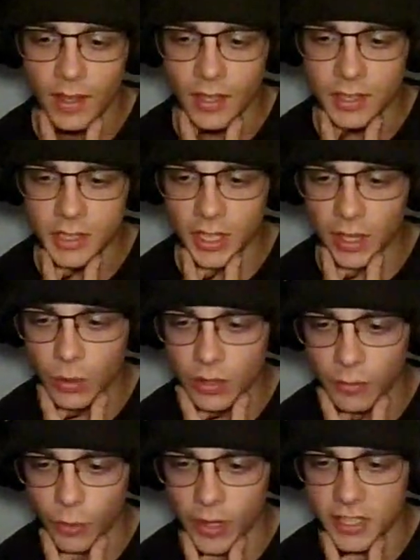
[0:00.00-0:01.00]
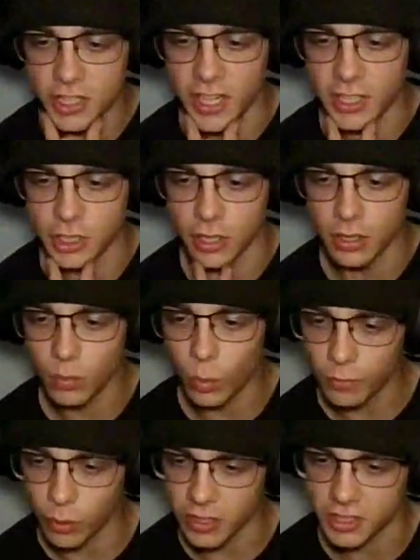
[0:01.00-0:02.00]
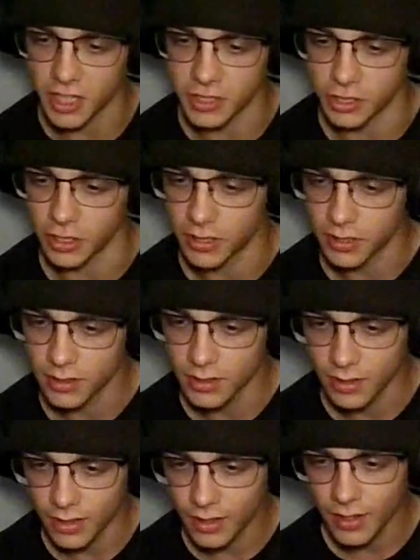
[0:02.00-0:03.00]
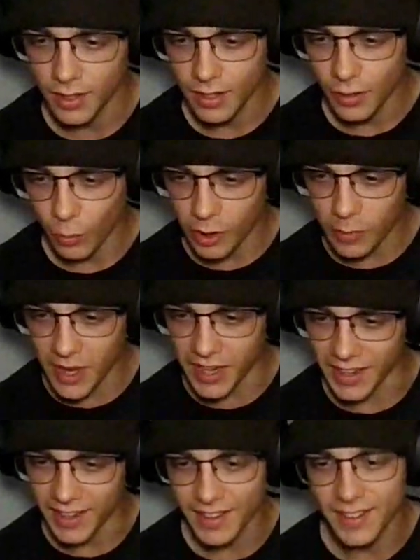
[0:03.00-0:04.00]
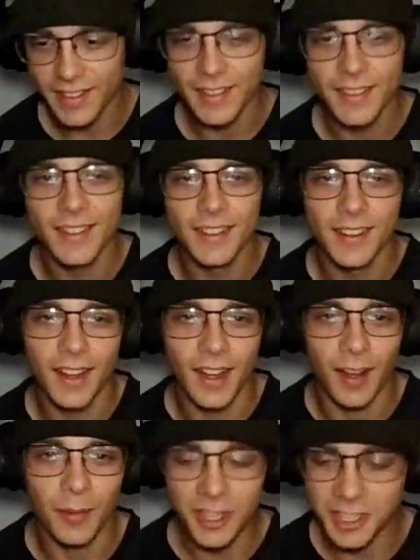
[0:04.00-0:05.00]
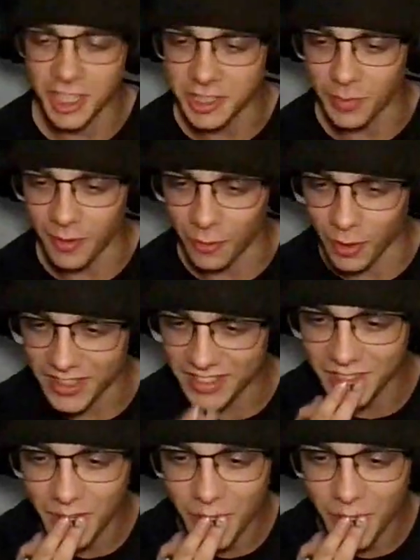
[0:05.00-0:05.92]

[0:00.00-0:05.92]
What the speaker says: Chill out with the voice changer. What voice changer? What do you mean? I'm not changing my voice.